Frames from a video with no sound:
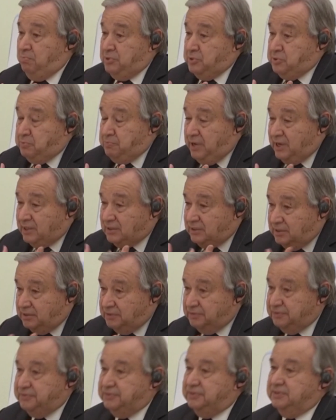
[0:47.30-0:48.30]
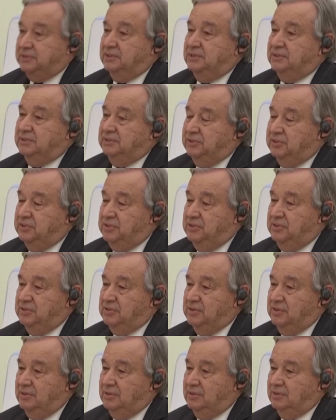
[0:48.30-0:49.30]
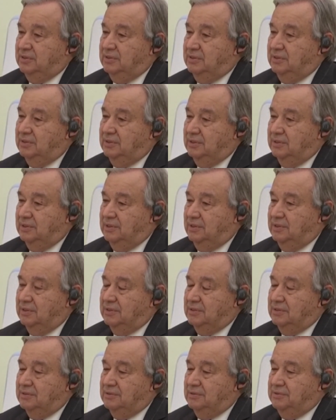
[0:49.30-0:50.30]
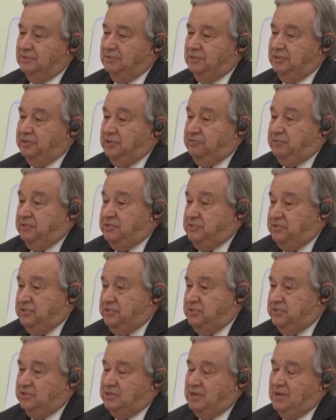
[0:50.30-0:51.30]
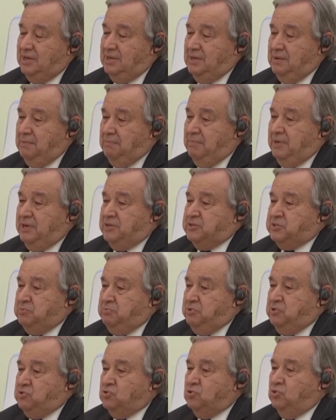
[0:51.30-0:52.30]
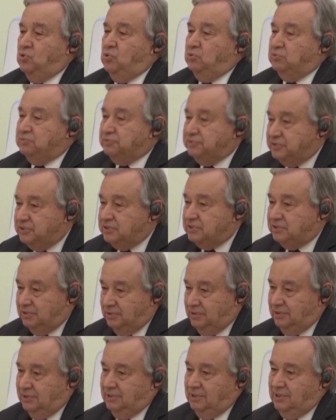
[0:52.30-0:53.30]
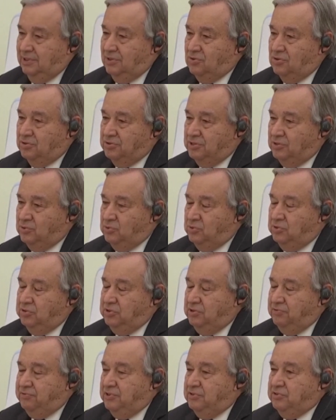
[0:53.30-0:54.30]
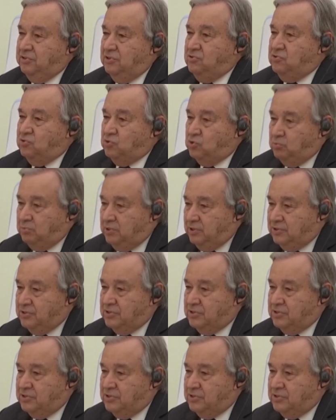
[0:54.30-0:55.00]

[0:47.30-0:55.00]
perspective, the grievances must be solved according to the different instruments